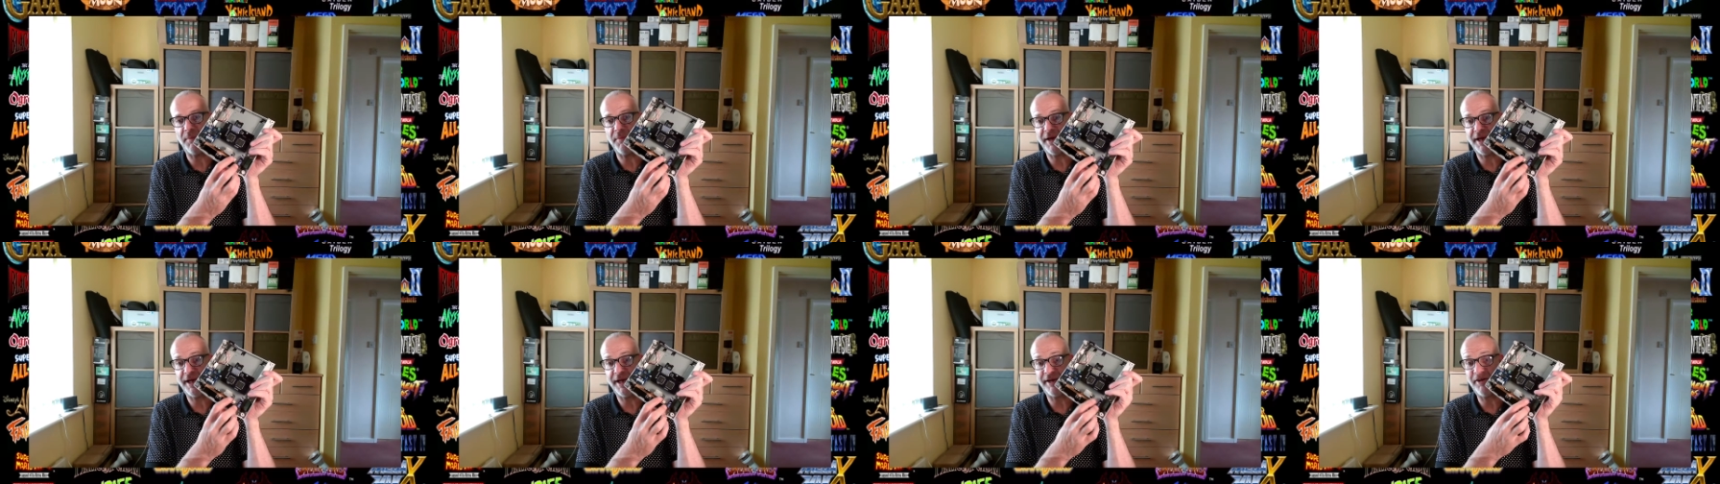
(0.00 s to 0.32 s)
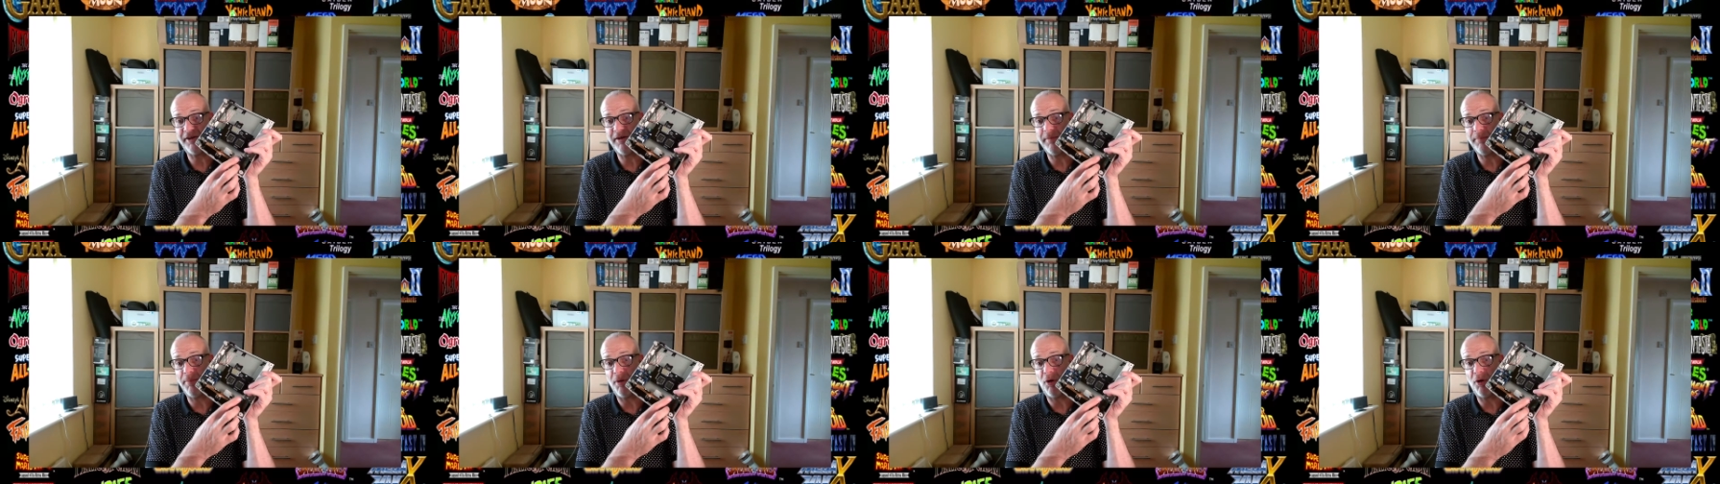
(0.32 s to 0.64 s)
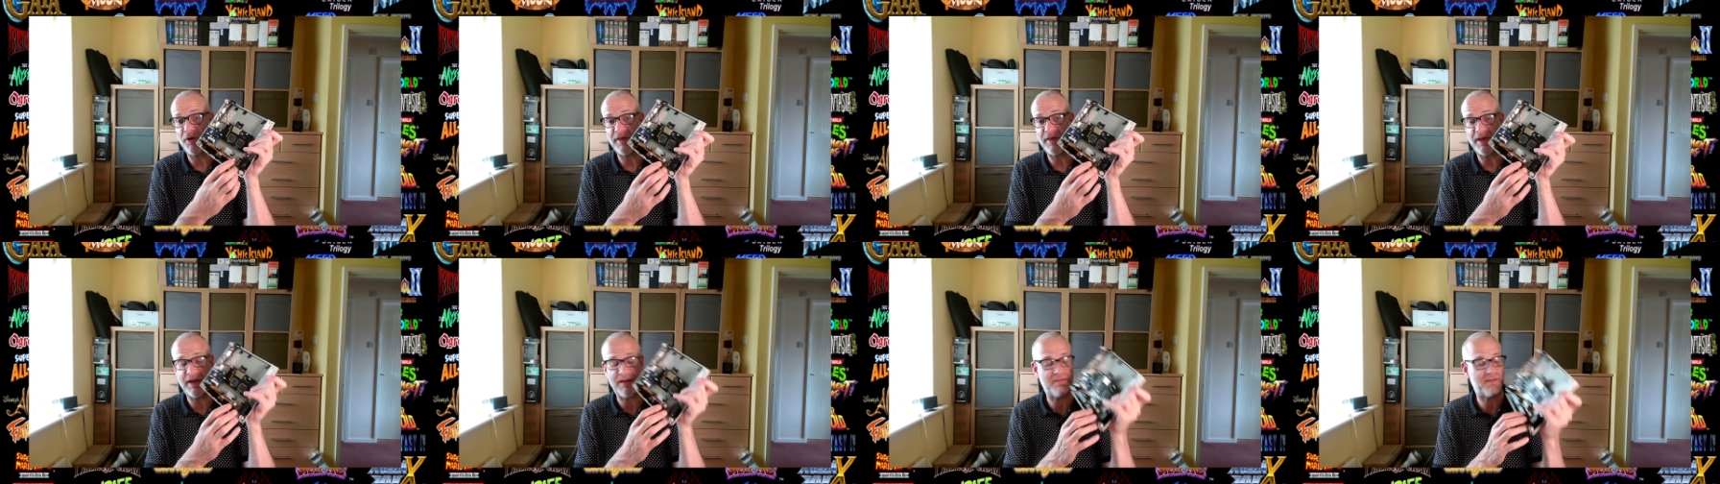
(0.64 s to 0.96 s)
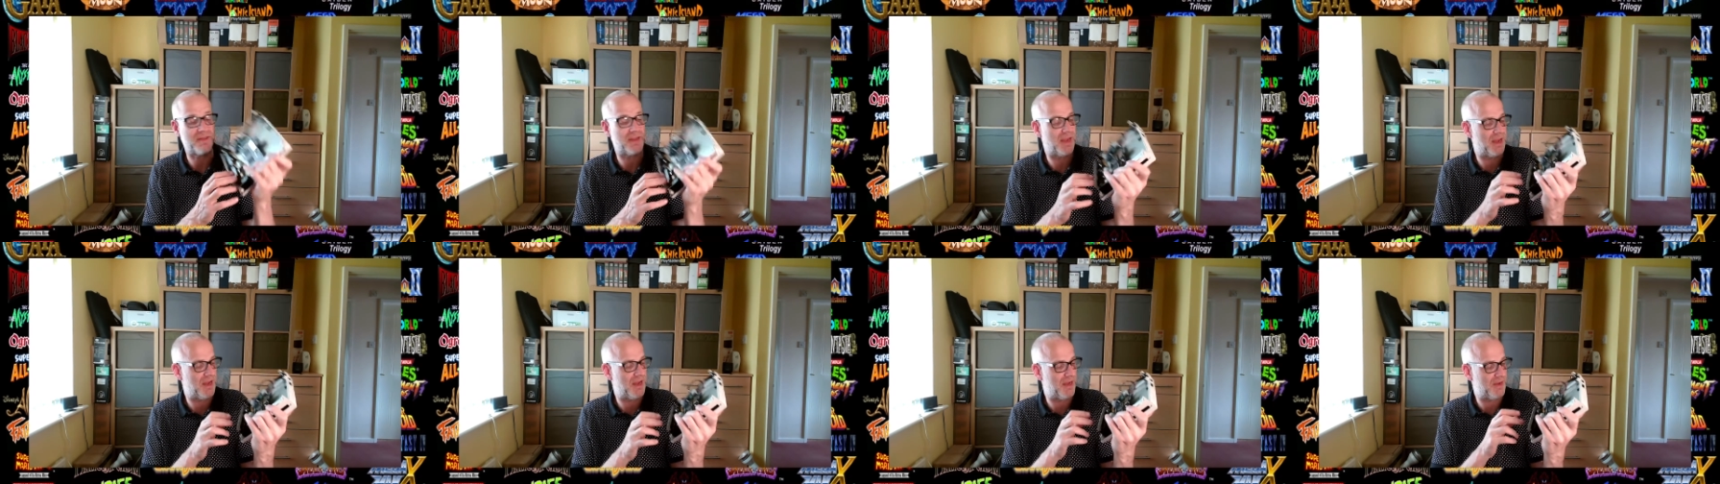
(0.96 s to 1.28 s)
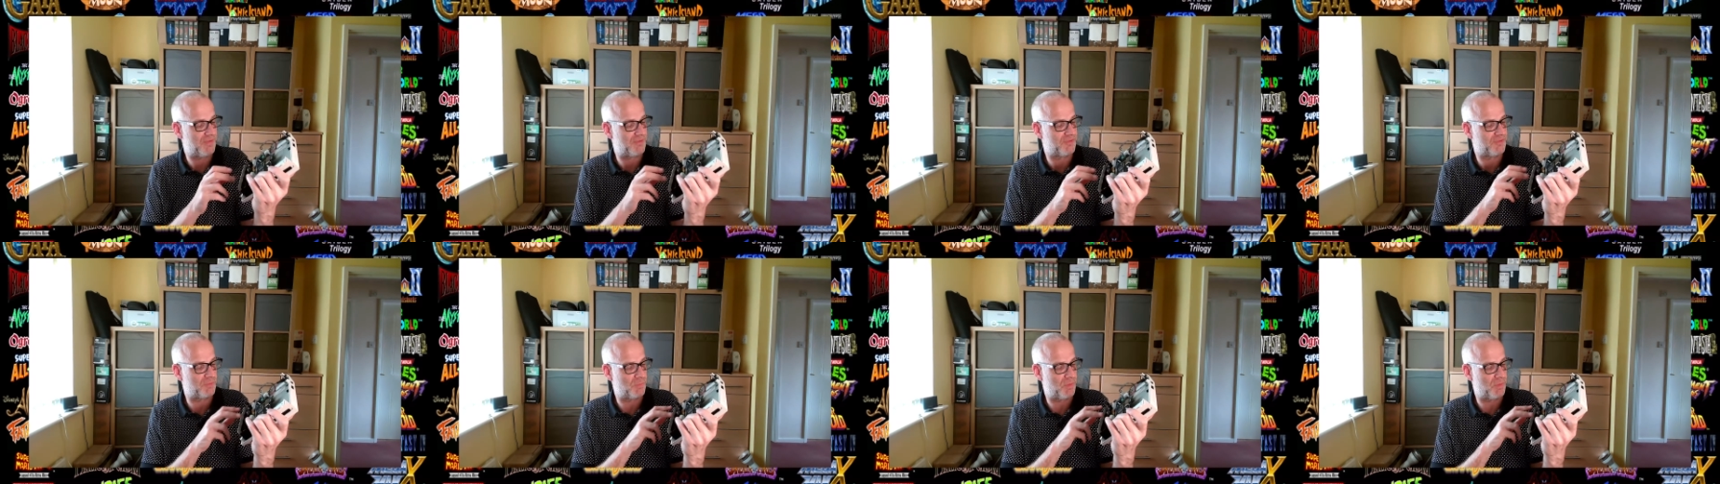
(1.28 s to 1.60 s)
You can actually buy these
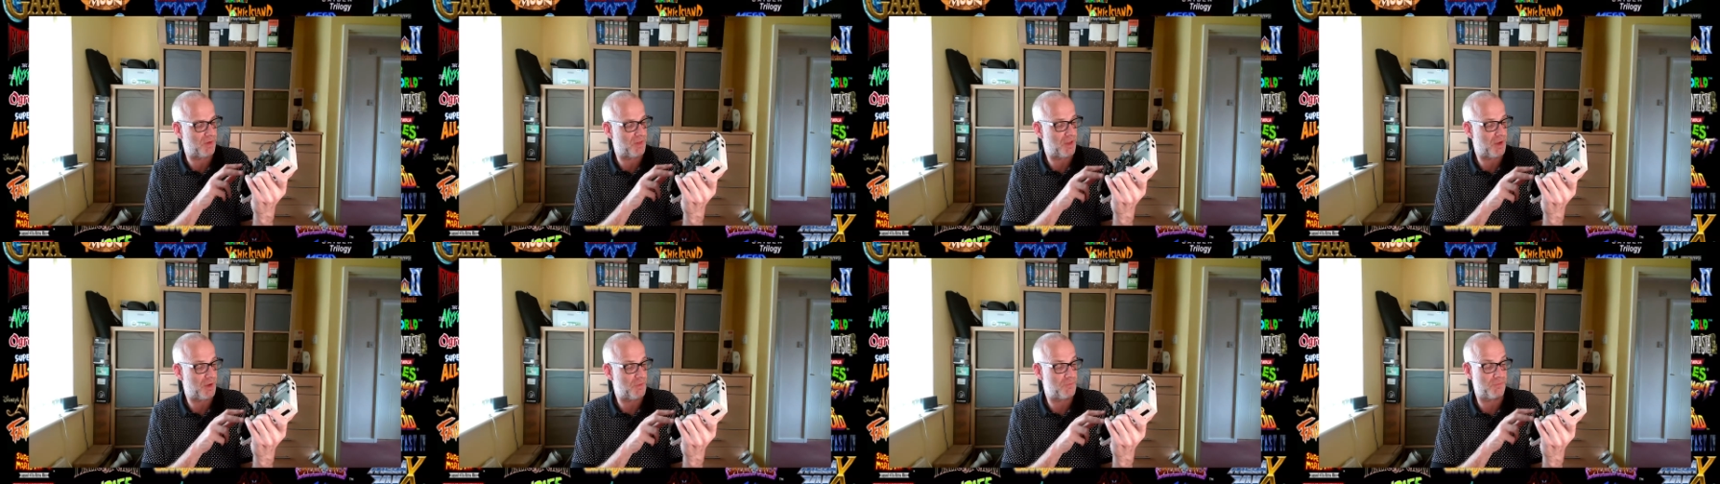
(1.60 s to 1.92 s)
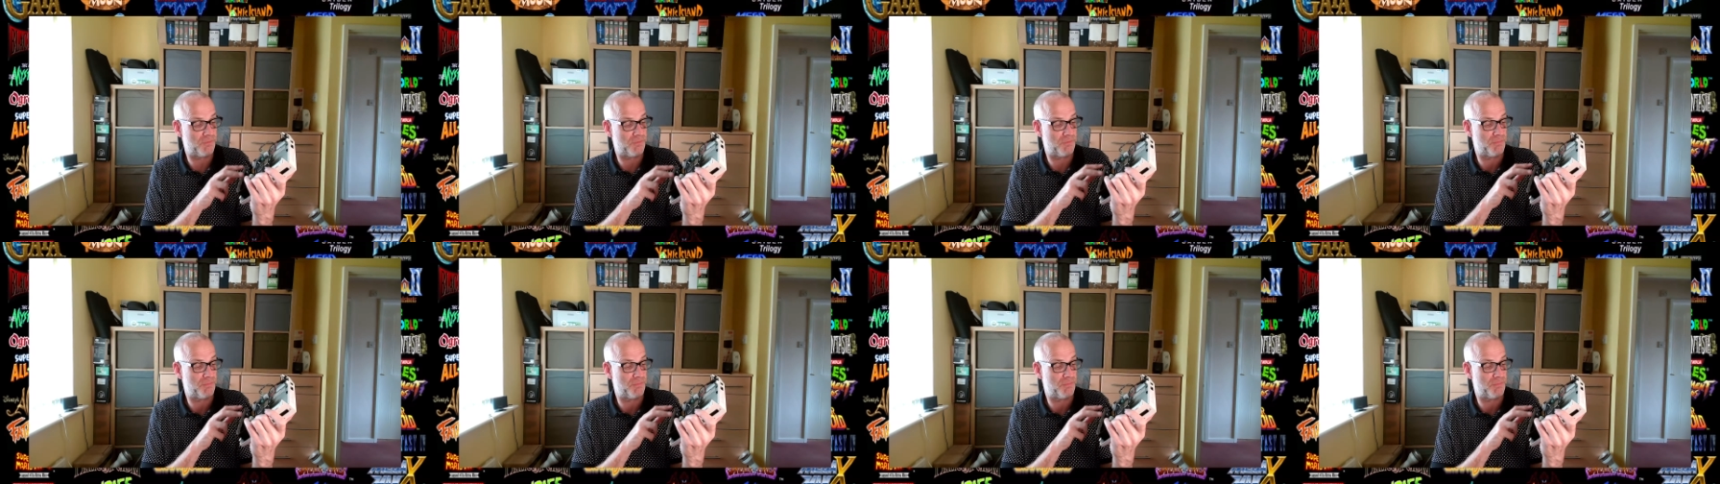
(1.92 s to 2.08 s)
kits with those